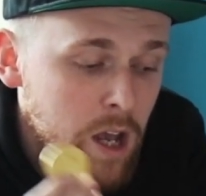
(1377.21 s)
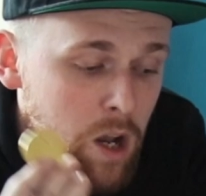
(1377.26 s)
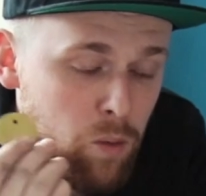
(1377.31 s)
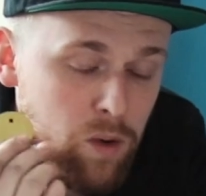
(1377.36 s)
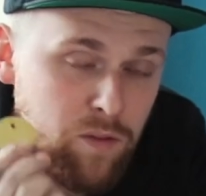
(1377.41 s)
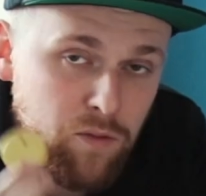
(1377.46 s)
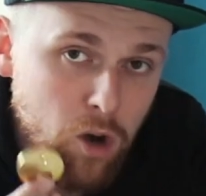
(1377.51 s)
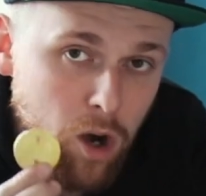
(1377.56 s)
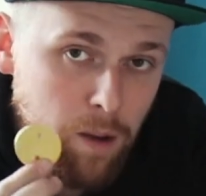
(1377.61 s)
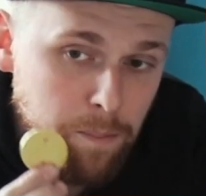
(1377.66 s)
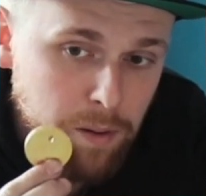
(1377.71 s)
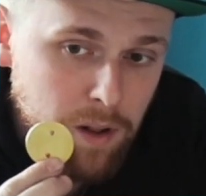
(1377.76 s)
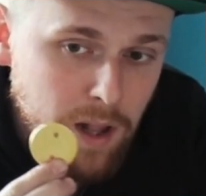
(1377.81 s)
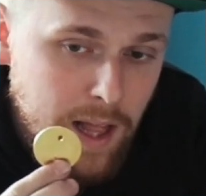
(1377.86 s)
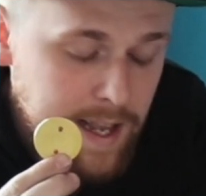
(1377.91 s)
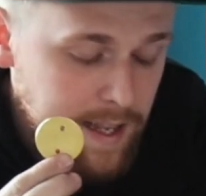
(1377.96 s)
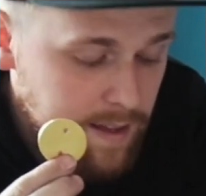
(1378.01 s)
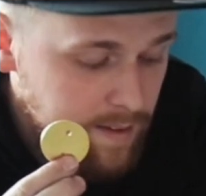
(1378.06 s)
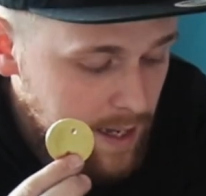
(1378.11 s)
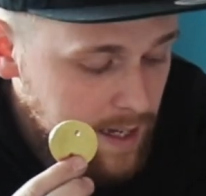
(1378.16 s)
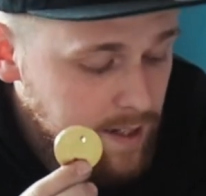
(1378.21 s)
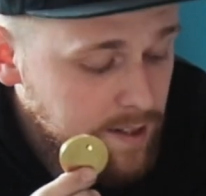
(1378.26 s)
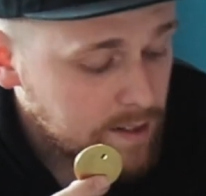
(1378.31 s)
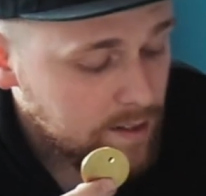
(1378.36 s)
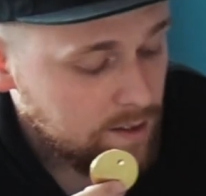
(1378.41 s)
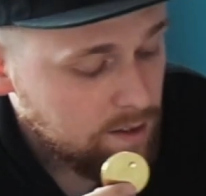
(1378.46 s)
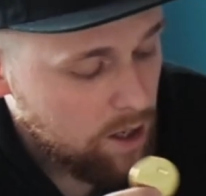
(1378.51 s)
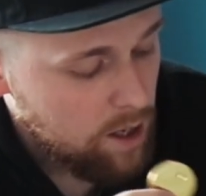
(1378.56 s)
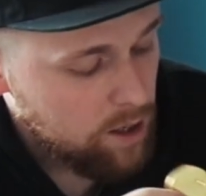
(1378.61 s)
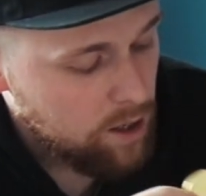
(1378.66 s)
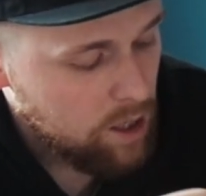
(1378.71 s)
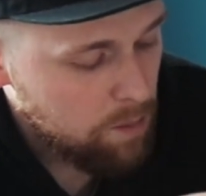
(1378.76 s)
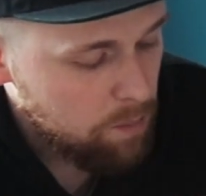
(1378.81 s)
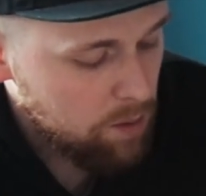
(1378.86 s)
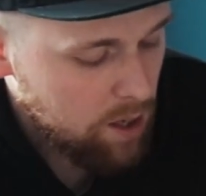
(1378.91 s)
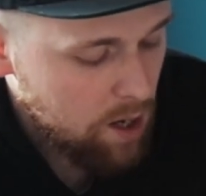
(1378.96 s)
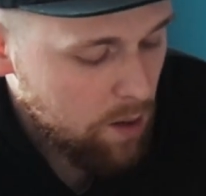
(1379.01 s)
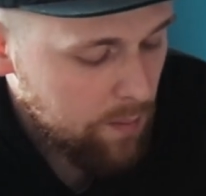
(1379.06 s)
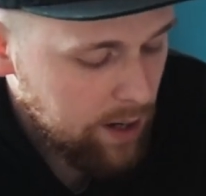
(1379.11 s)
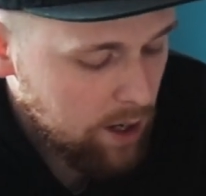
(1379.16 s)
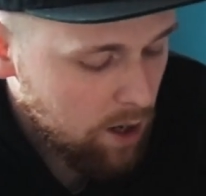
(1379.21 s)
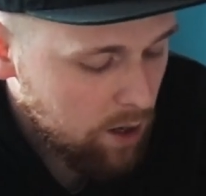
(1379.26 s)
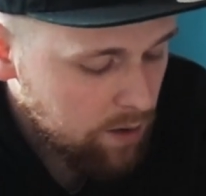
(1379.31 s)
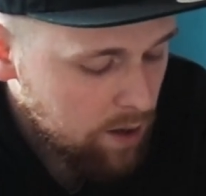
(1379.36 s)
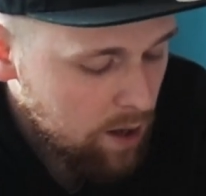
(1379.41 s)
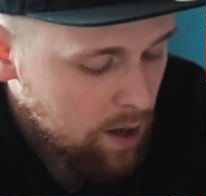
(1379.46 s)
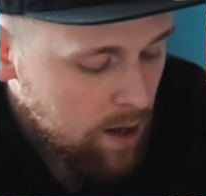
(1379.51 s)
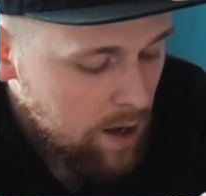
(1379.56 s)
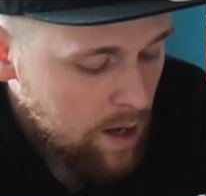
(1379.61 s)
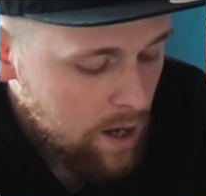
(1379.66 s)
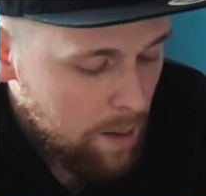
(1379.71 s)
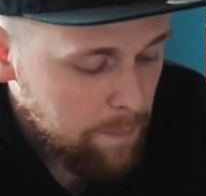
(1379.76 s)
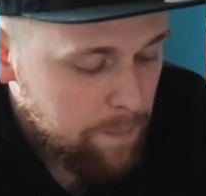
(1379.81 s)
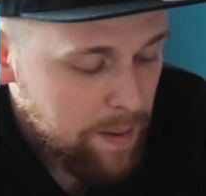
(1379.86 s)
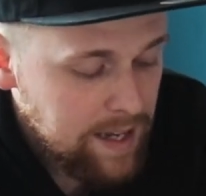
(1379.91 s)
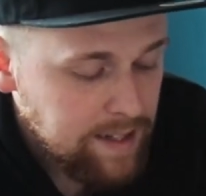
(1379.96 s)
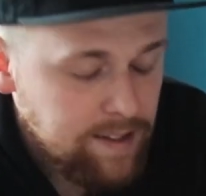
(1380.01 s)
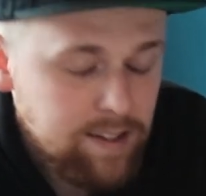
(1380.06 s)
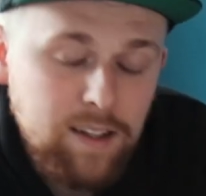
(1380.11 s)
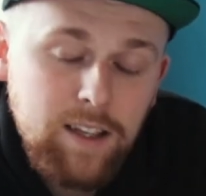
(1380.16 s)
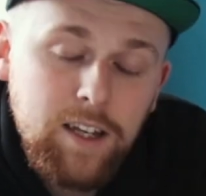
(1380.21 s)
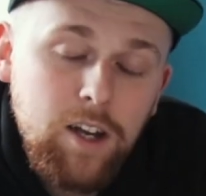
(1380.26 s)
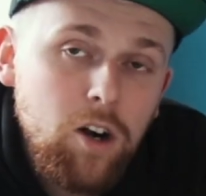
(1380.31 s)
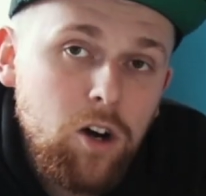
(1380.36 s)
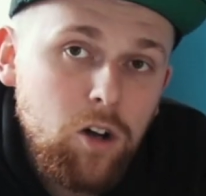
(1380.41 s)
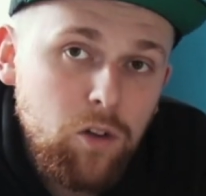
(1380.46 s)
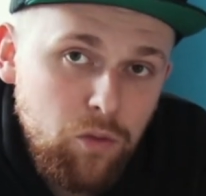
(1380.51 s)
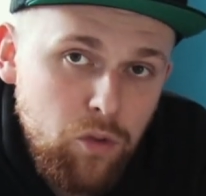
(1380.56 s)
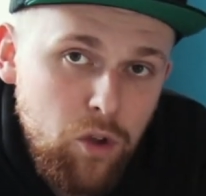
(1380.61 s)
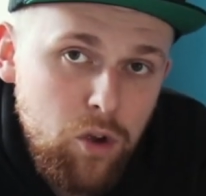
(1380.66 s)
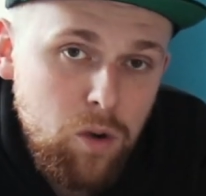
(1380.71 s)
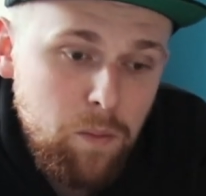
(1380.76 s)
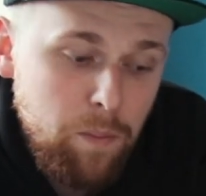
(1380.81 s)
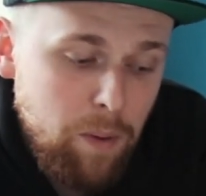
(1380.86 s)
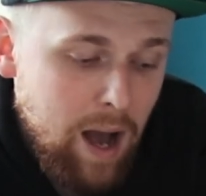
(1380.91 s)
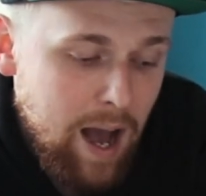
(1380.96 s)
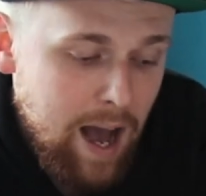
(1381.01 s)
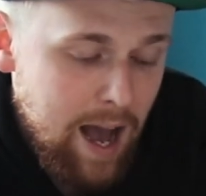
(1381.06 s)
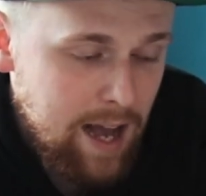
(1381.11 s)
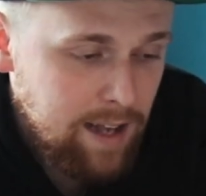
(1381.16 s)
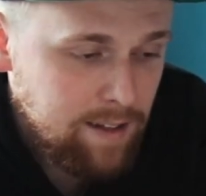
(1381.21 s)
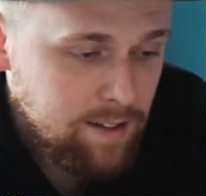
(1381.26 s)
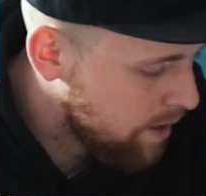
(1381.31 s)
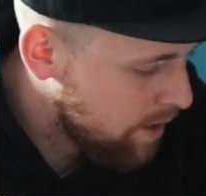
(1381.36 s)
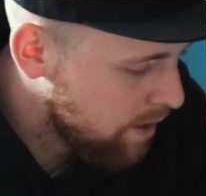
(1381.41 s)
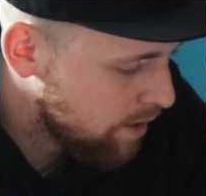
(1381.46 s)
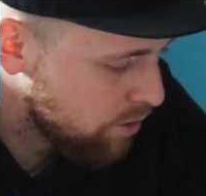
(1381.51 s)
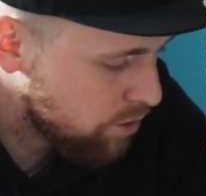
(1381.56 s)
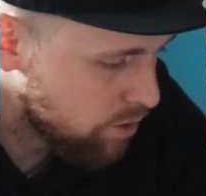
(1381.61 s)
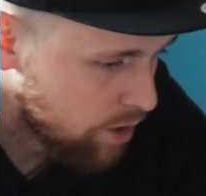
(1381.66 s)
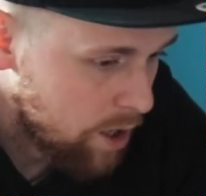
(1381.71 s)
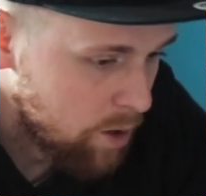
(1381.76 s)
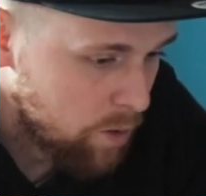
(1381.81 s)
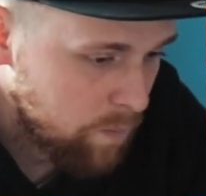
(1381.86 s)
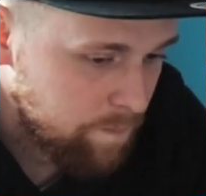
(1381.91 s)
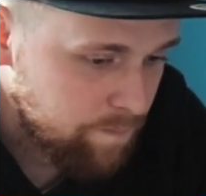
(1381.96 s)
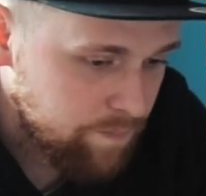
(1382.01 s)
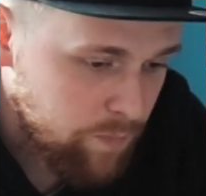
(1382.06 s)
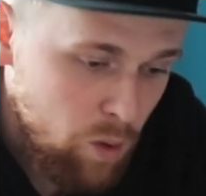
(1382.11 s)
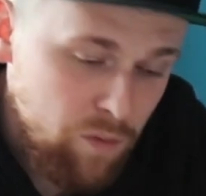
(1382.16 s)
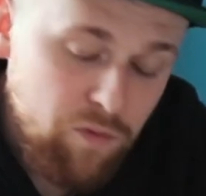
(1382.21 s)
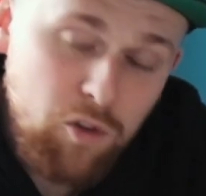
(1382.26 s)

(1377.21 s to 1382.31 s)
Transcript: We've got plain discs that are going to be going on, and basically all new parts. So with